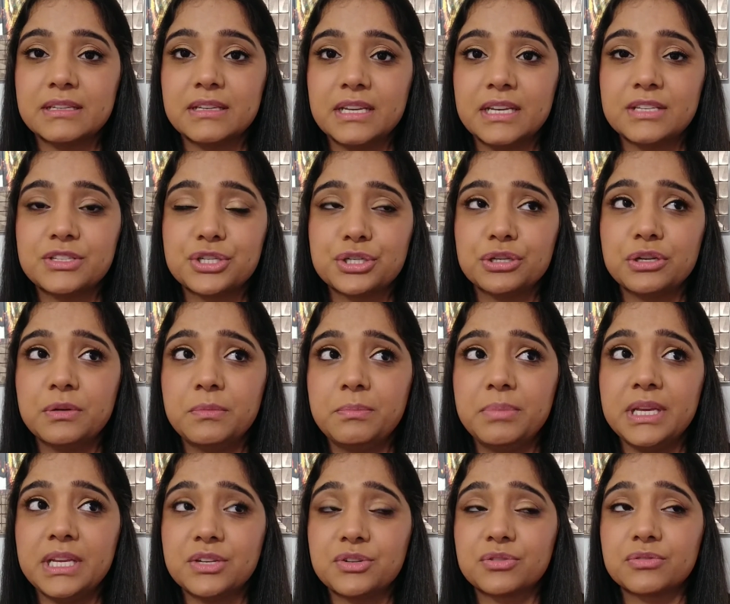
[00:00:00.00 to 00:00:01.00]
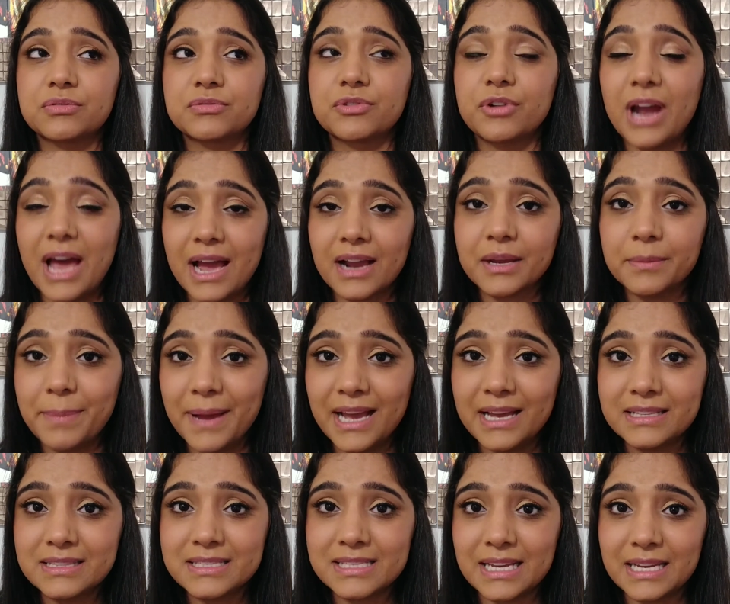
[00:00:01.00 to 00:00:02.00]
It should be track
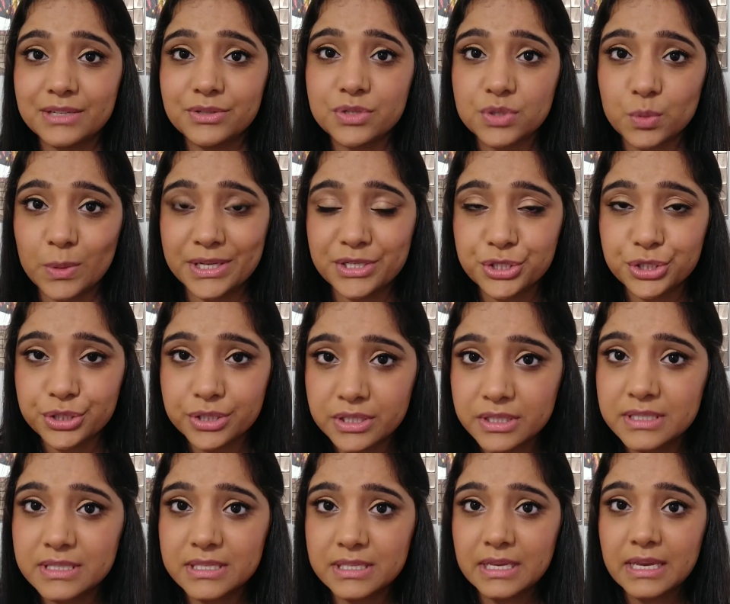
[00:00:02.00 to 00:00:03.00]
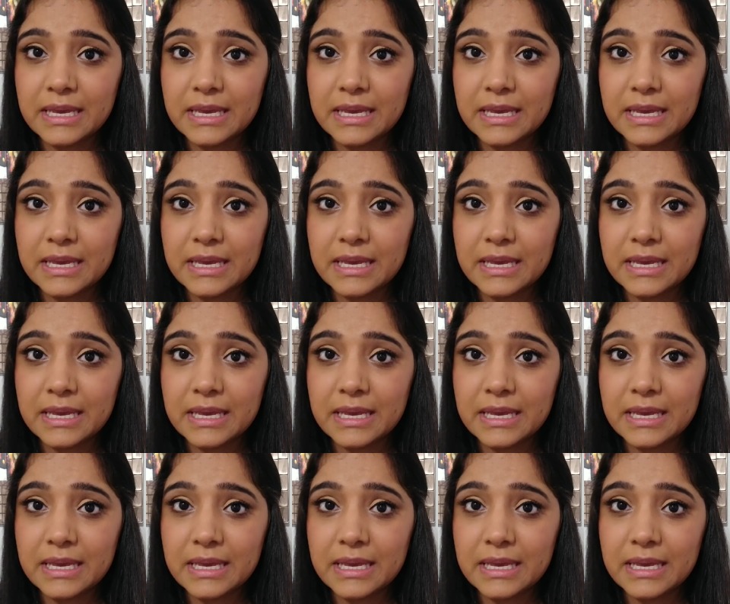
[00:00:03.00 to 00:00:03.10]
pants and sweatshirts.